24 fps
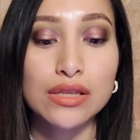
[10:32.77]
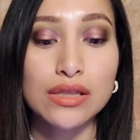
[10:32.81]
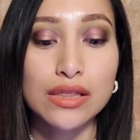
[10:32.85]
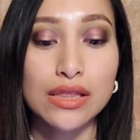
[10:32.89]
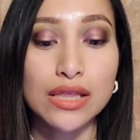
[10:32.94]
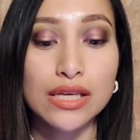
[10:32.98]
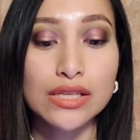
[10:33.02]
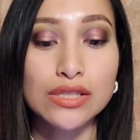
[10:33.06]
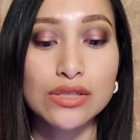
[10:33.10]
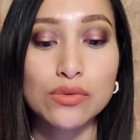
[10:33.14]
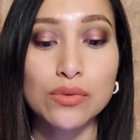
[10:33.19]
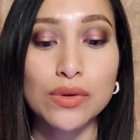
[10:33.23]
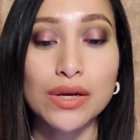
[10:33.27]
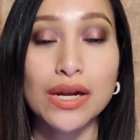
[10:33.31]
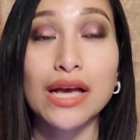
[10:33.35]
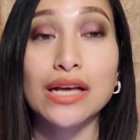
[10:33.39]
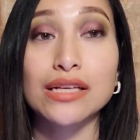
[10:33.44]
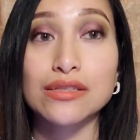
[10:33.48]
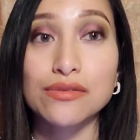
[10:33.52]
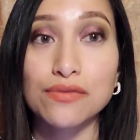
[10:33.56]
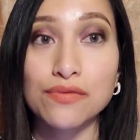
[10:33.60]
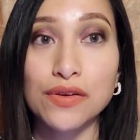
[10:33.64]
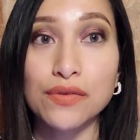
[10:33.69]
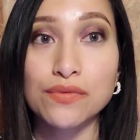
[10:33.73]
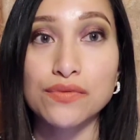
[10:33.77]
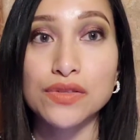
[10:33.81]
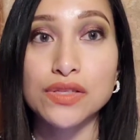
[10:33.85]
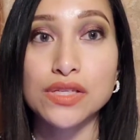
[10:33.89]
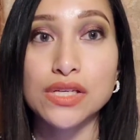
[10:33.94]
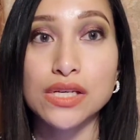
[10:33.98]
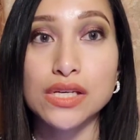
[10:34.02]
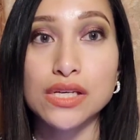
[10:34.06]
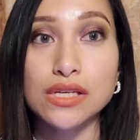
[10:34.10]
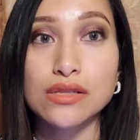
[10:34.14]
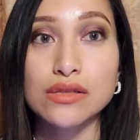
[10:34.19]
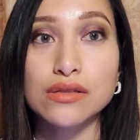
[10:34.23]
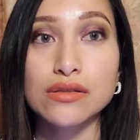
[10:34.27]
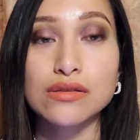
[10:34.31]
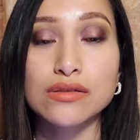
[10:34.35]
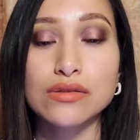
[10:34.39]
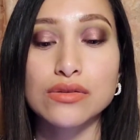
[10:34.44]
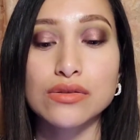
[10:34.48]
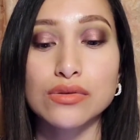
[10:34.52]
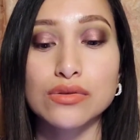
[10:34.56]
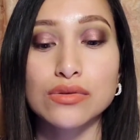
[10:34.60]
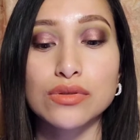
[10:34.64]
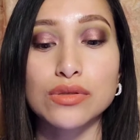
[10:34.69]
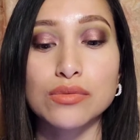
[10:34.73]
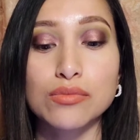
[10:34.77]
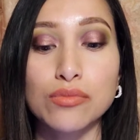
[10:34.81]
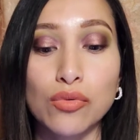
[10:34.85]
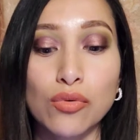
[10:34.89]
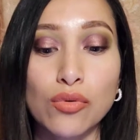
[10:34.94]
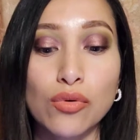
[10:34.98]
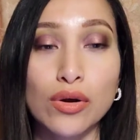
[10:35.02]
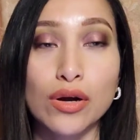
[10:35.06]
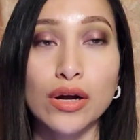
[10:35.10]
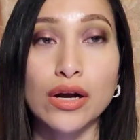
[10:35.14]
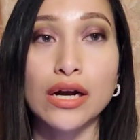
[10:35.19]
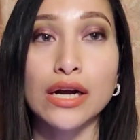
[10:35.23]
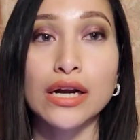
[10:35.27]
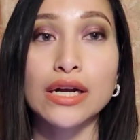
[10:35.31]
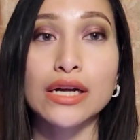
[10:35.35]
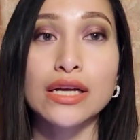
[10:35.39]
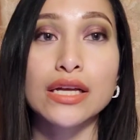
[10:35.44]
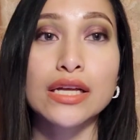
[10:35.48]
This one has 15, so it's more.